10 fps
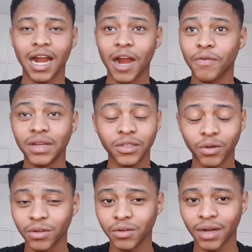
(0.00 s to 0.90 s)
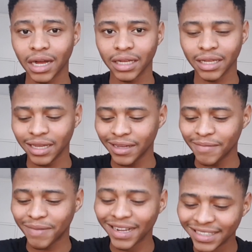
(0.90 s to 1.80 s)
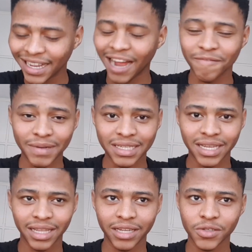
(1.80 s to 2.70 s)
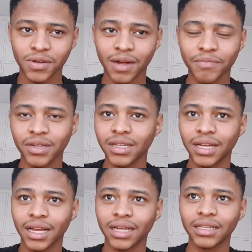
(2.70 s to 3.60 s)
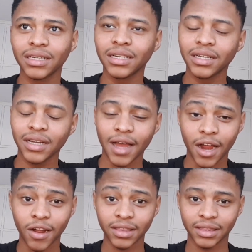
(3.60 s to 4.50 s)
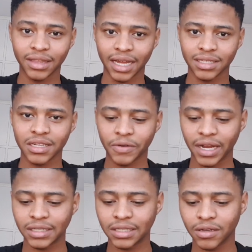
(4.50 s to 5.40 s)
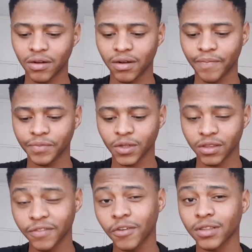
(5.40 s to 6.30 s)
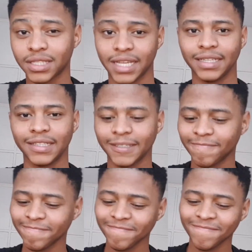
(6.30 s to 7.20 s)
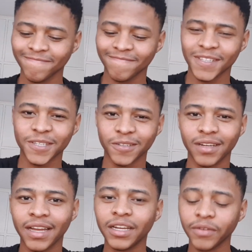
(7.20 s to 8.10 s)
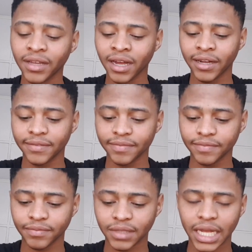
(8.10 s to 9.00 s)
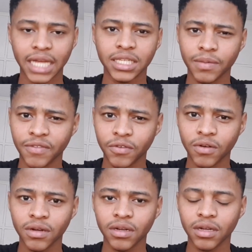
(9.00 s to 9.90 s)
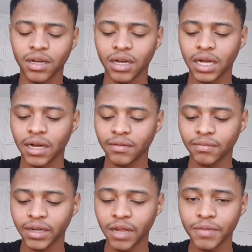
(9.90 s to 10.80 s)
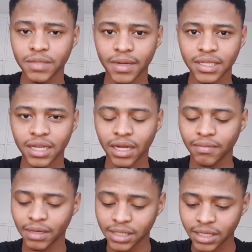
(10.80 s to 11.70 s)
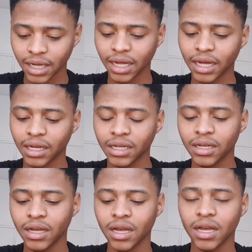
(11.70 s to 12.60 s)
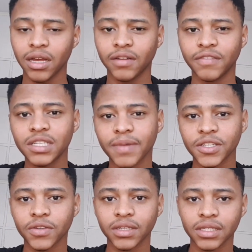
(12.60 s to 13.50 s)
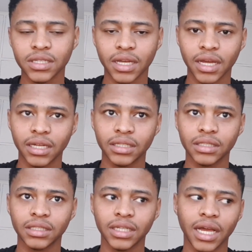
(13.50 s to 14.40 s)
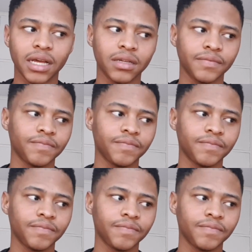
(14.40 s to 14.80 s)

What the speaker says: I really don't know why. But yeah, I've been saying that, so I'm pretty glad I got that right on the fourth take. So anyway, like I said before, my name is Masiyakaha, Wits med student, and yeah.